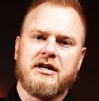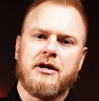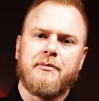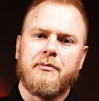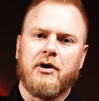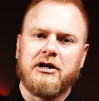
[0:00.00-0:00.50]

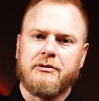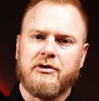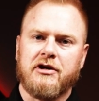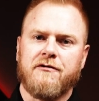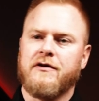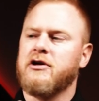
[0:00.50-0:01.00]
set up in
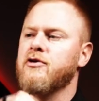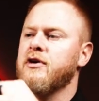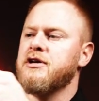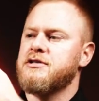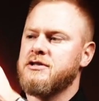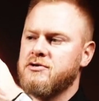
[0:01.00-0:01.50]
multiple
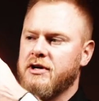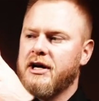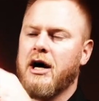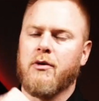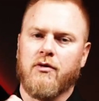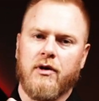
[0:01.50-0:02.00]
configurations. Right
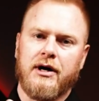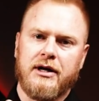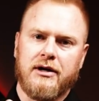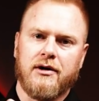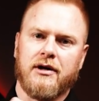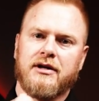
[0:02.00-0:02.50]
now, we're
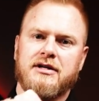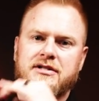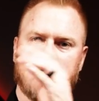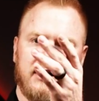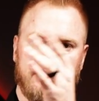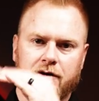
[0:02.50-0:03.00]
running it on this
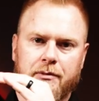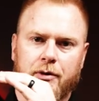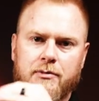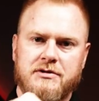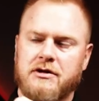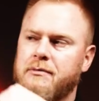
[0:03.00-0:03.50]
side for the
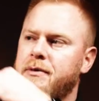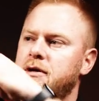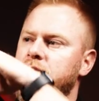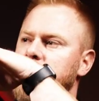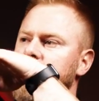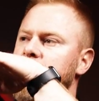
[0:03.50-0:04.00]
purpose of
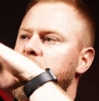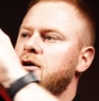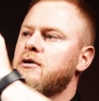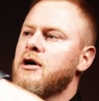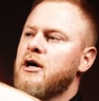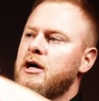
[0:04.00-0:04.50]
the
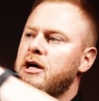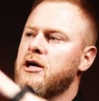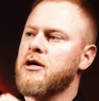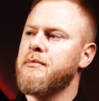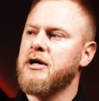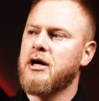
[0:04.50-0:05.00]
video. It
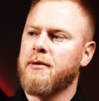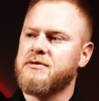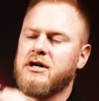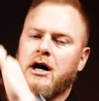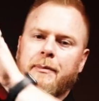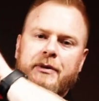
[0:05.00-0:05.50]
could be up
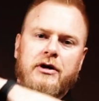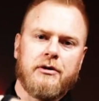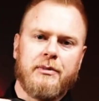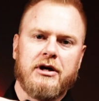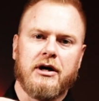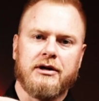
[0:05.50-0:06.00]
top. It
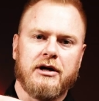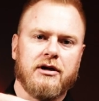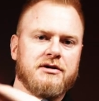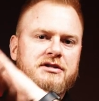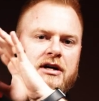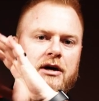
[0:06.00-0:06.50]
could be on the
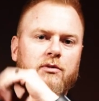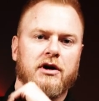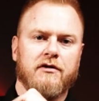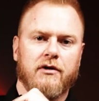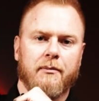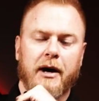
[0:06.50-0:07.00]
other side,
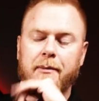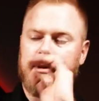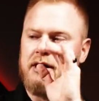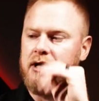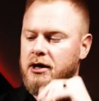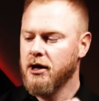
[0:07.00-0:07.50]
whatever it might
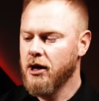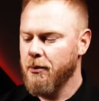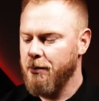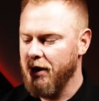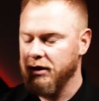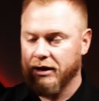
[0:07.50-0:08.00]
be.
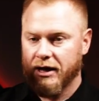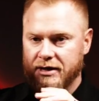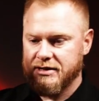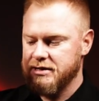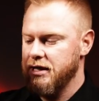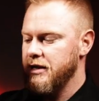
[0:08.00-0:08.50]
But
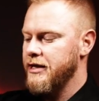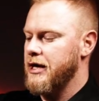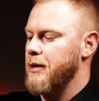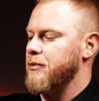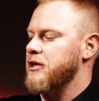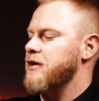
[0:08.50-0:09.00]
let's say that
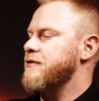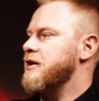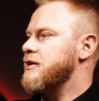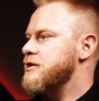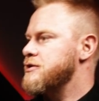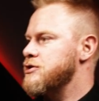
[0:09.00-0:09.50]
I'm a
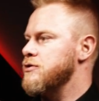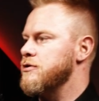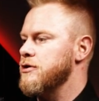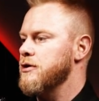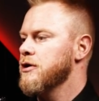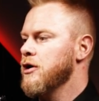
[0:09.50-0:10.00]
left-handed
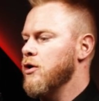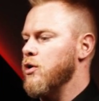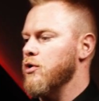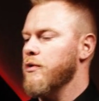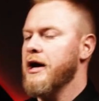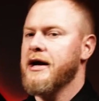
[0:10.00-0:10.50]
shooter
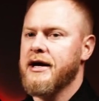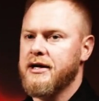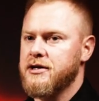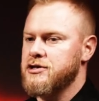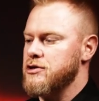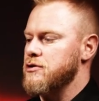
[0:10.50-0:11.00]
or a
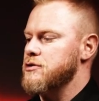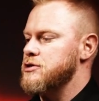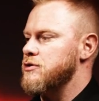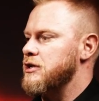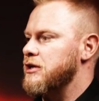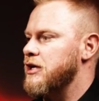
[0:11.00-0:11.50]
right-handed shooter
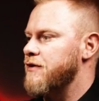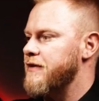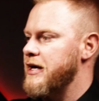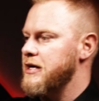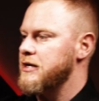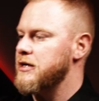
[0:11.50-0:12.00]
shooting
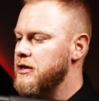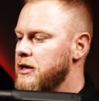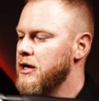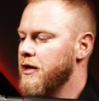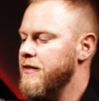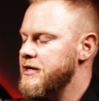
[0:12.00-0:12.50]
left-handed.
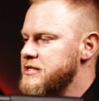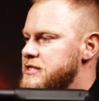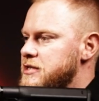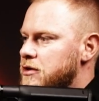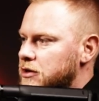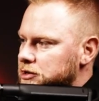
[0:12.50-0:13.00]
This
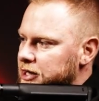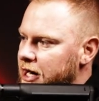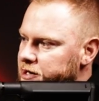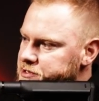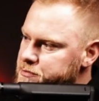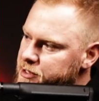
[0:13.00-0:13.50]
still
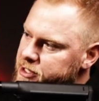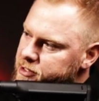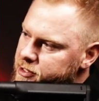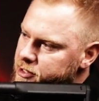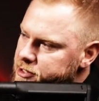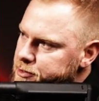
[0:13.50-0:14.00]
allows me
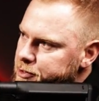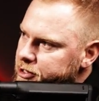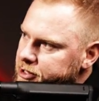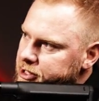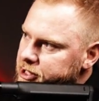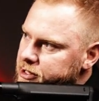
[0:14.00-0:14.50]
to be
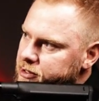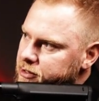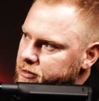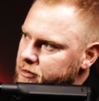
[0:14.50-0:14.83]
able to get